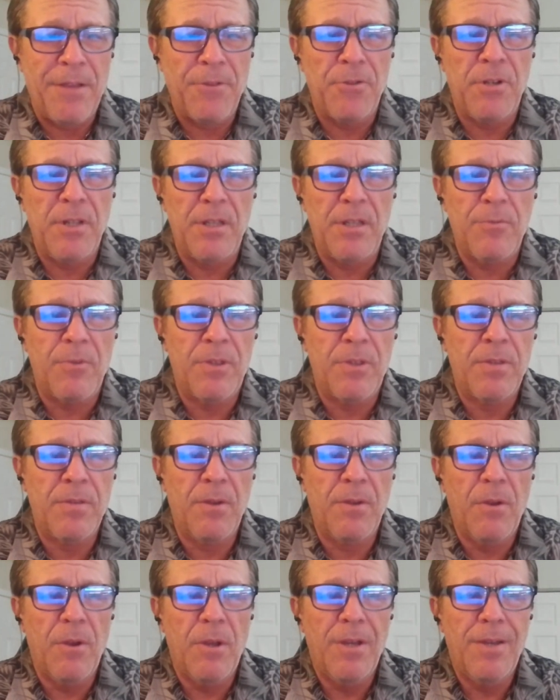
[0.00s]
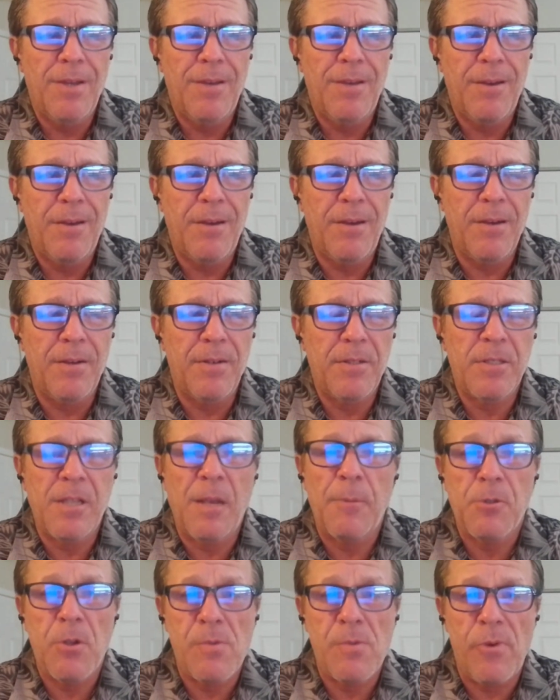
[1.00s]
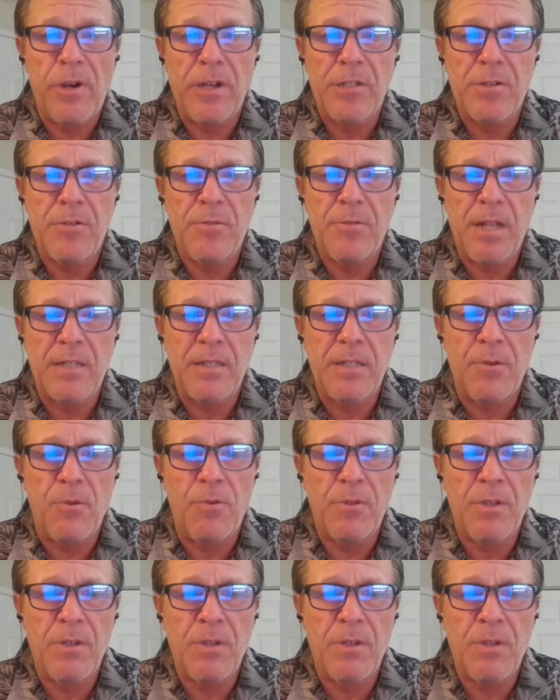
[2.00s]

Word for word: they're dealing with uh, subsoil moisture that's in the